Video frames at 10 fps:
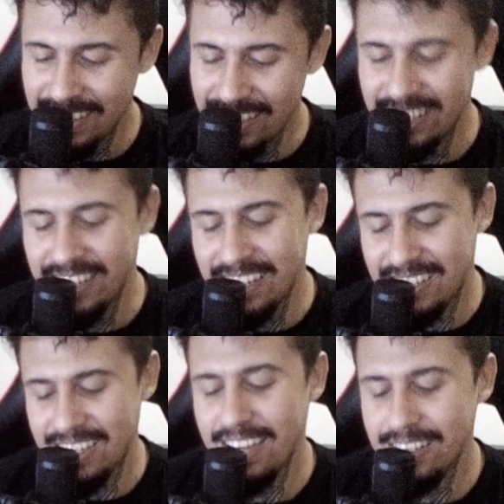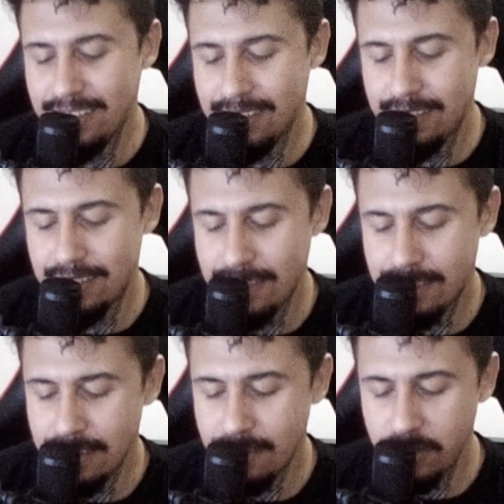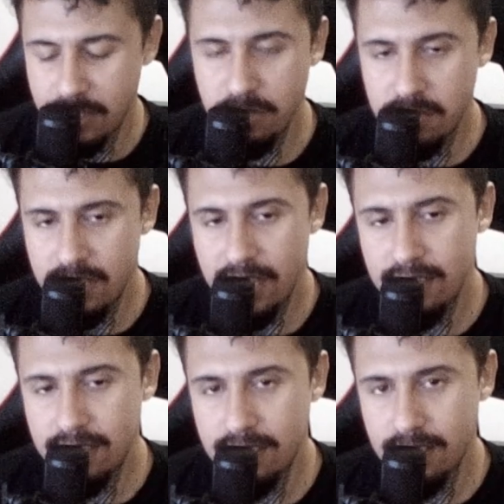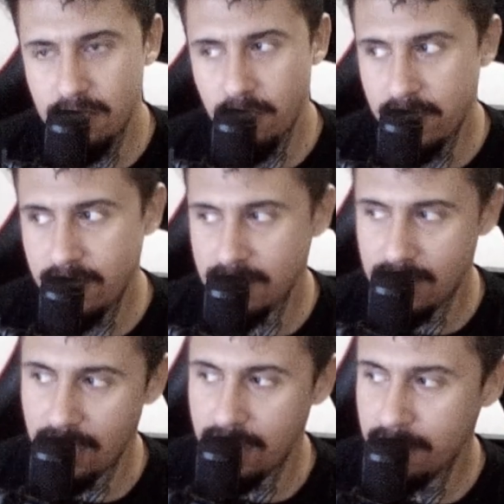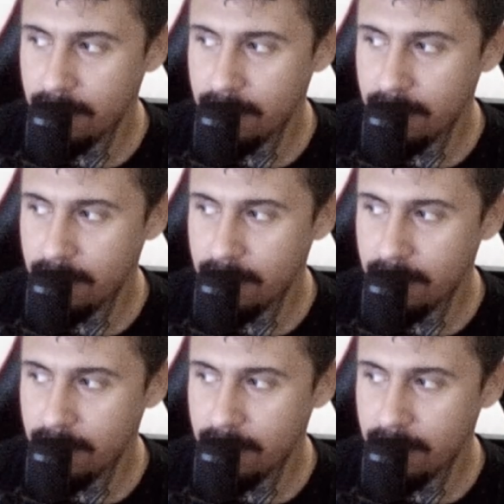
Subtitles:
The exact result set with the data